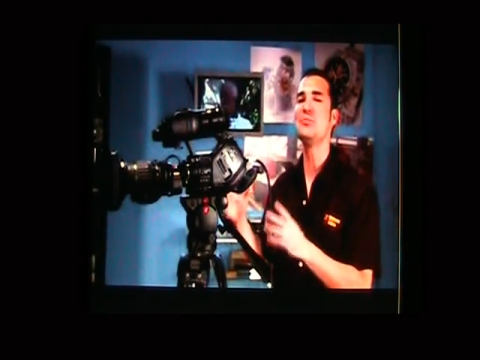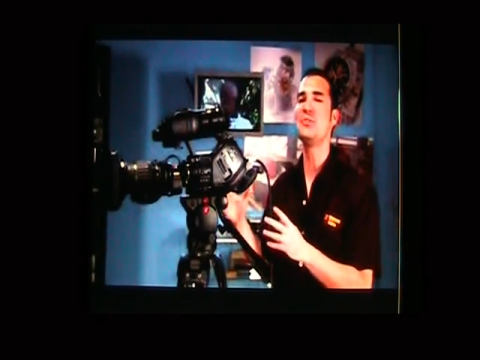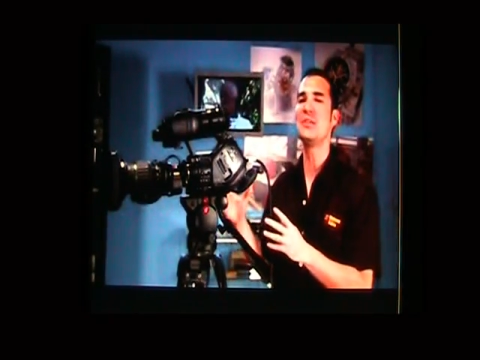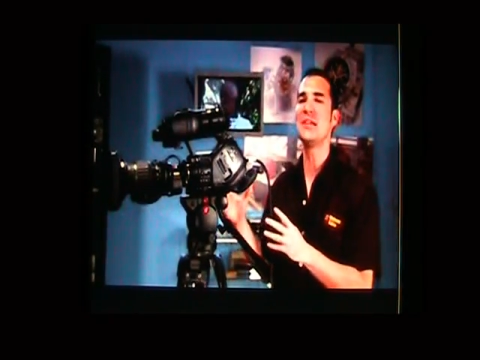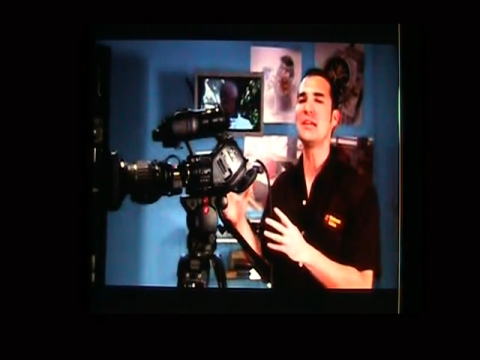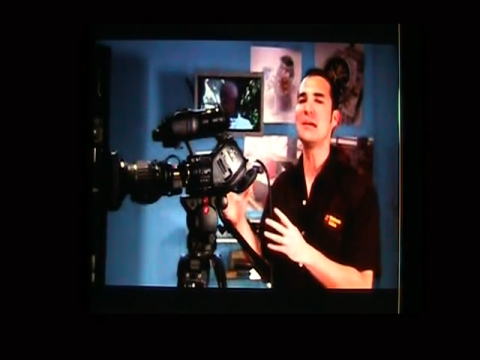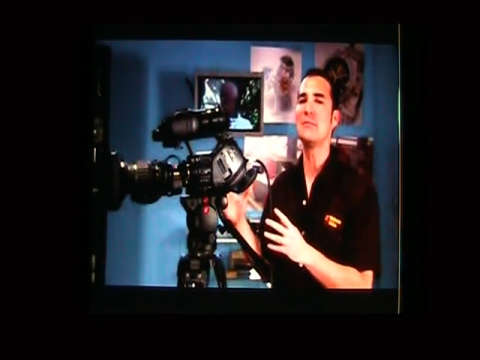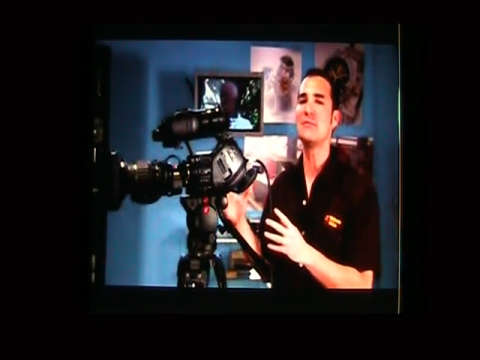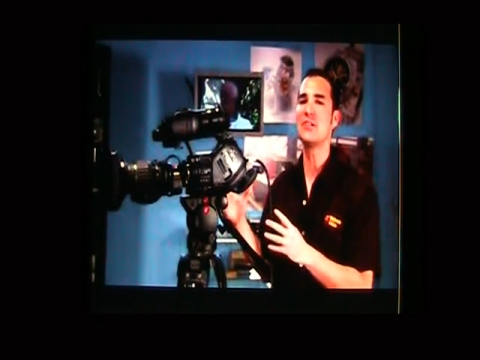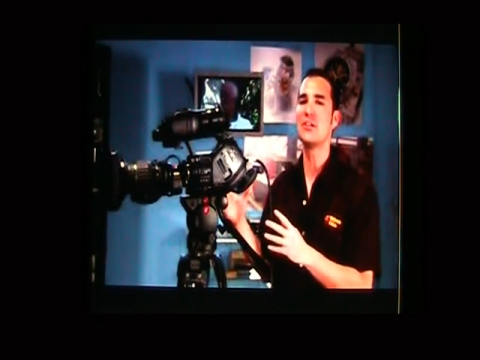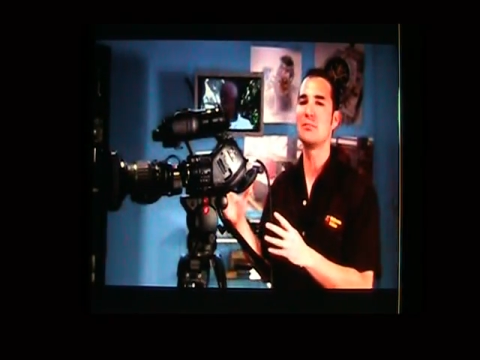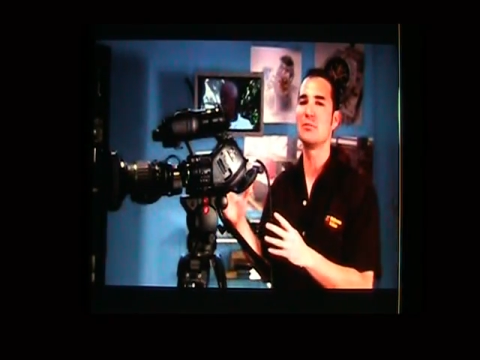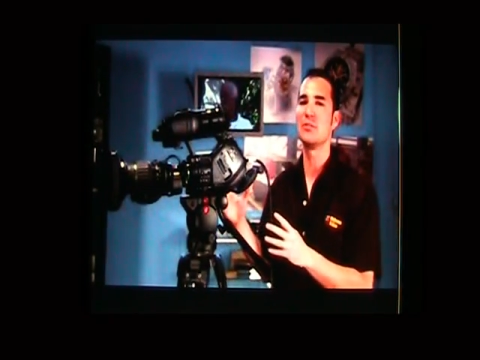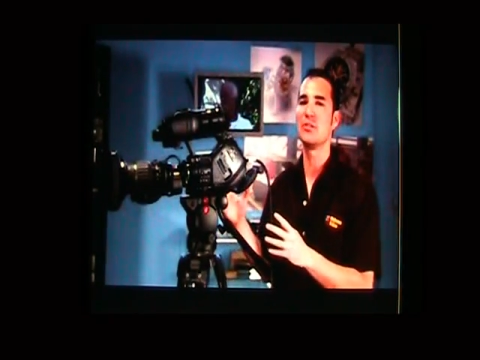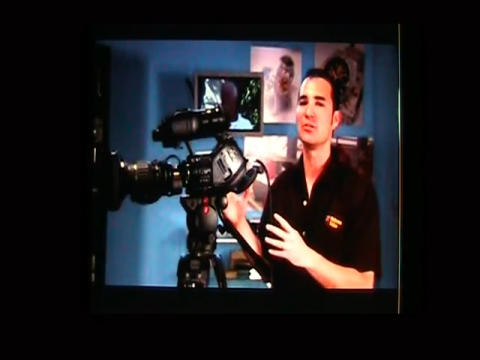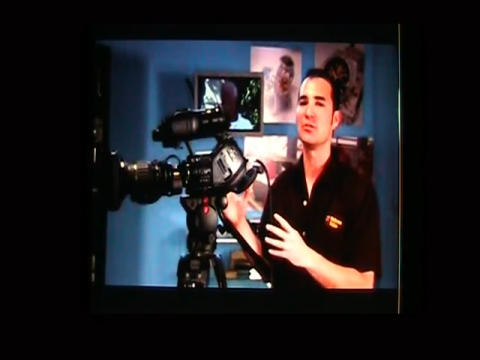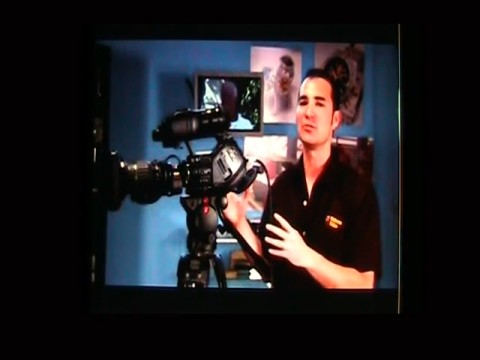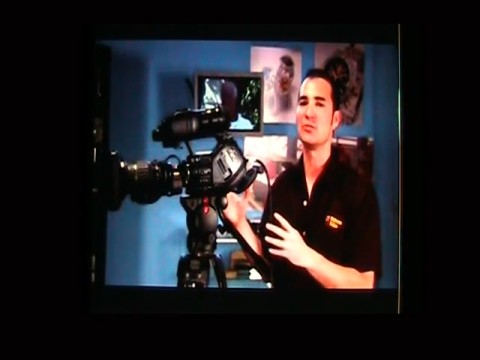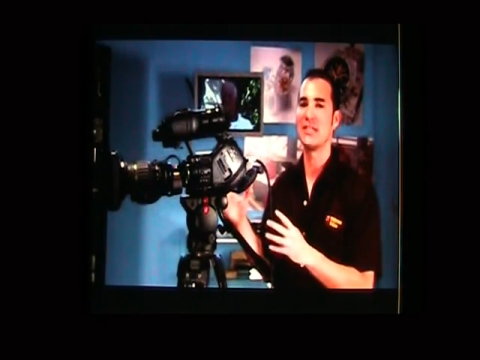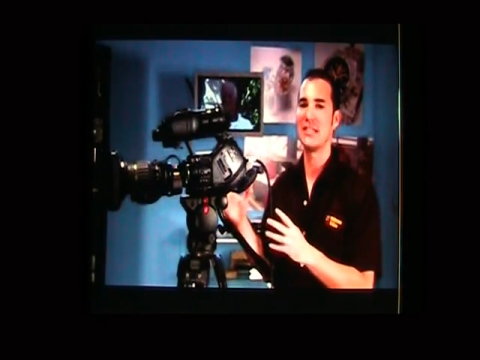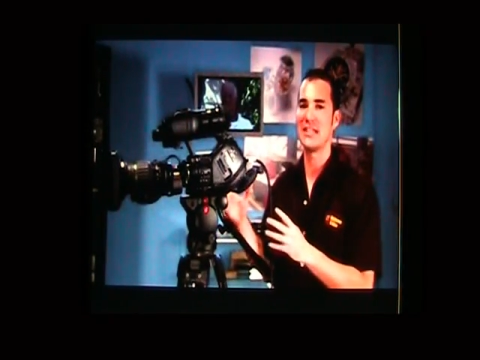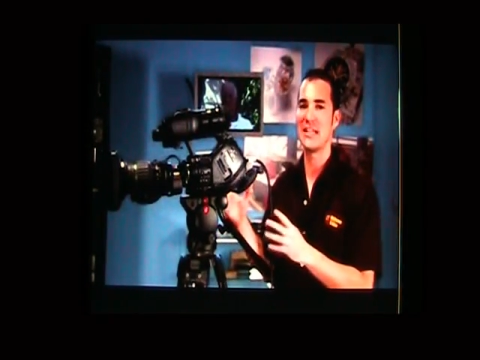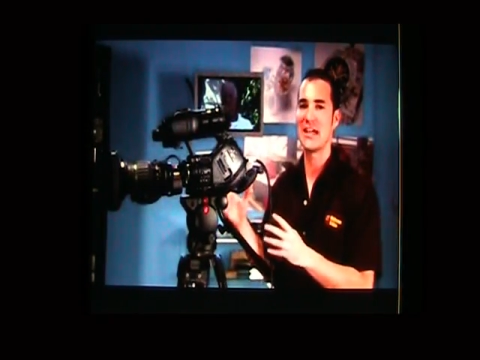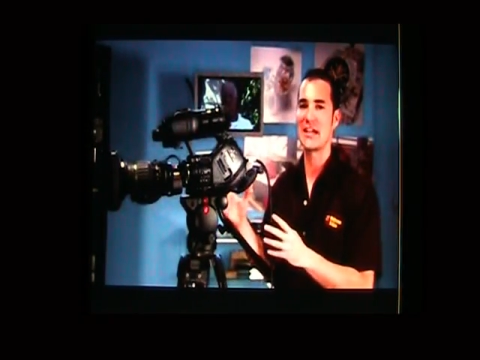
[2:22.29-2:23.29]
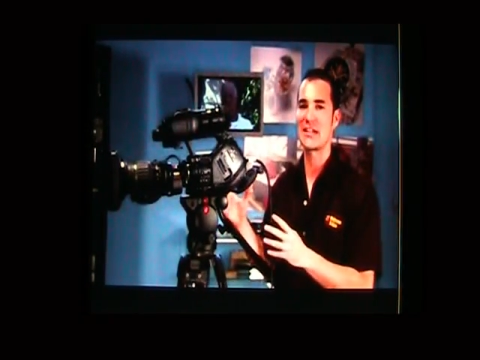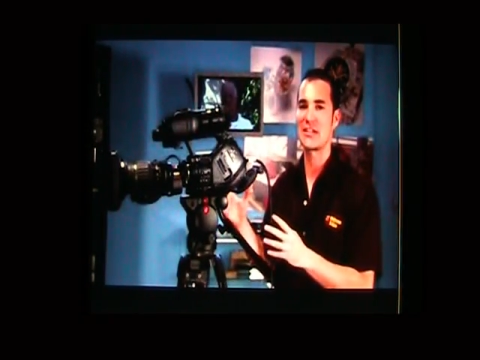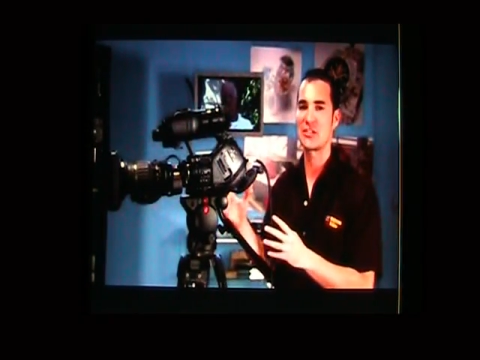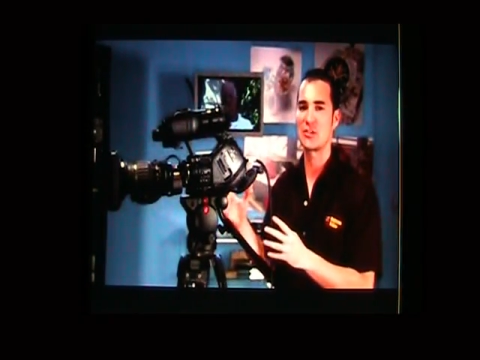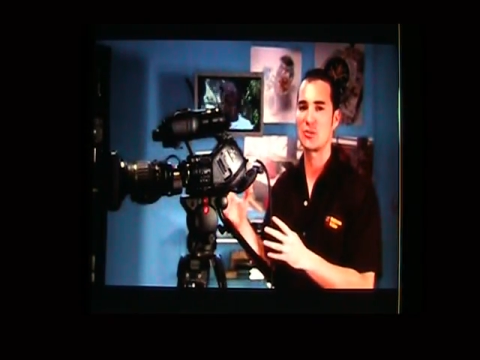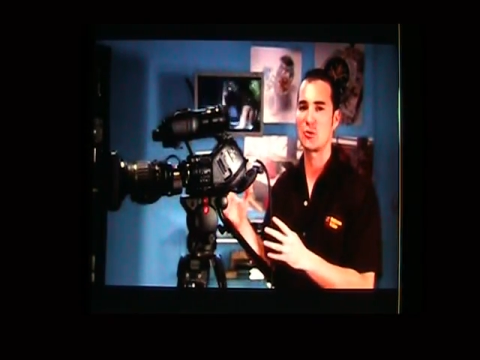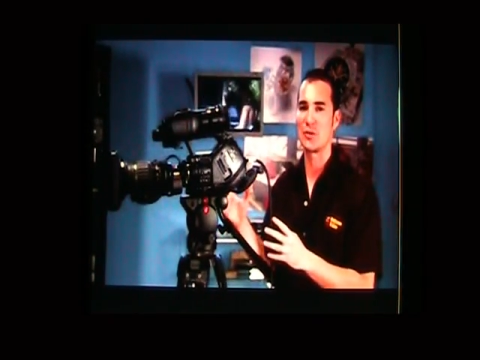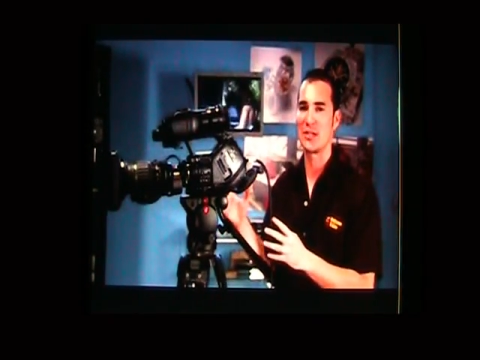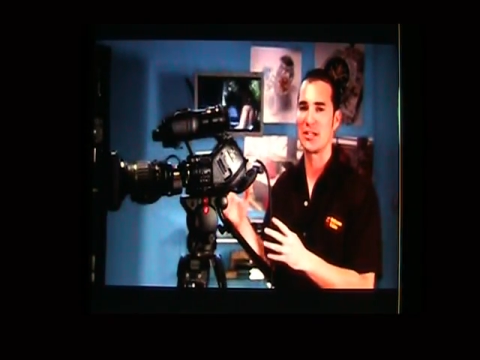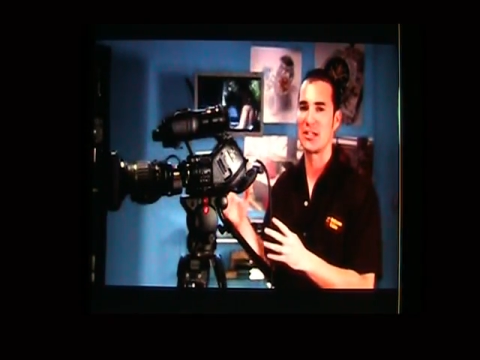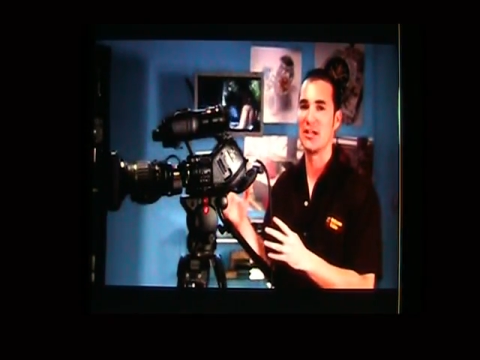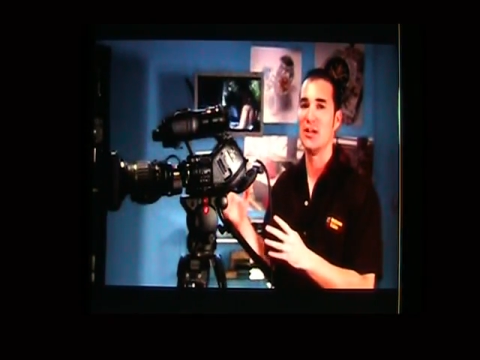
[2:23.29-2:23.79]

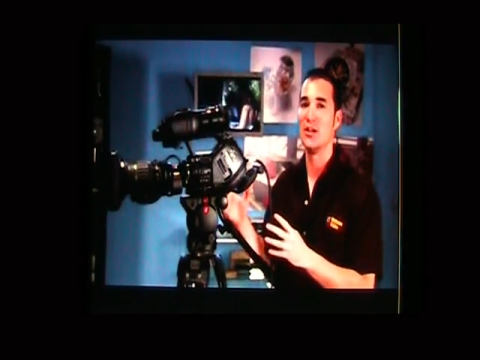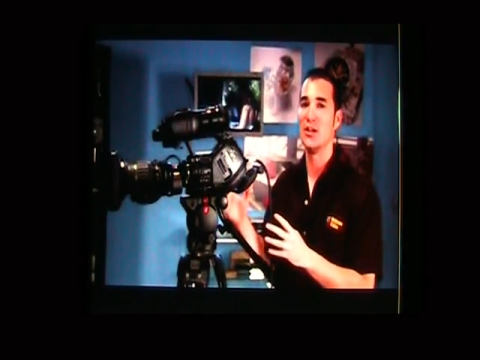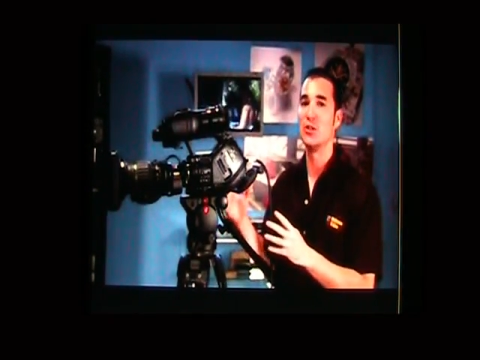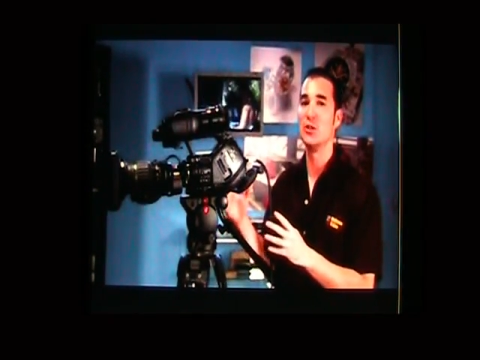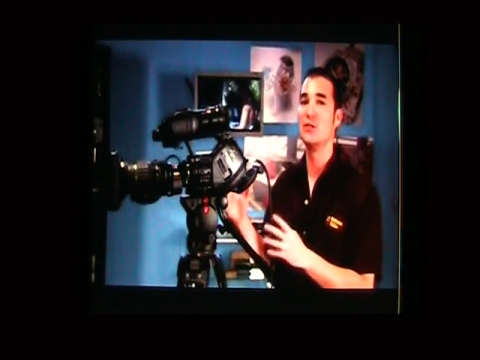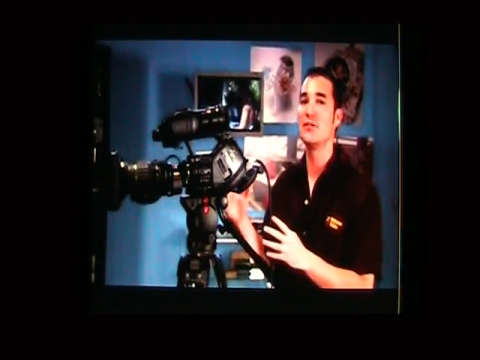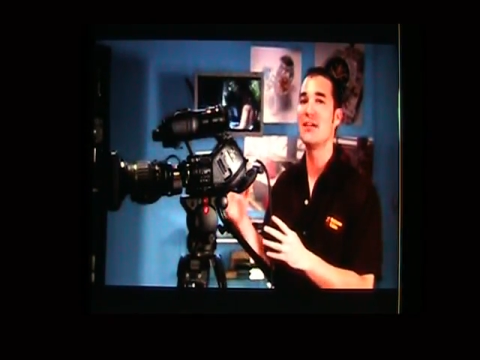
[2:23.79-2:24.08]
PMW-EX3,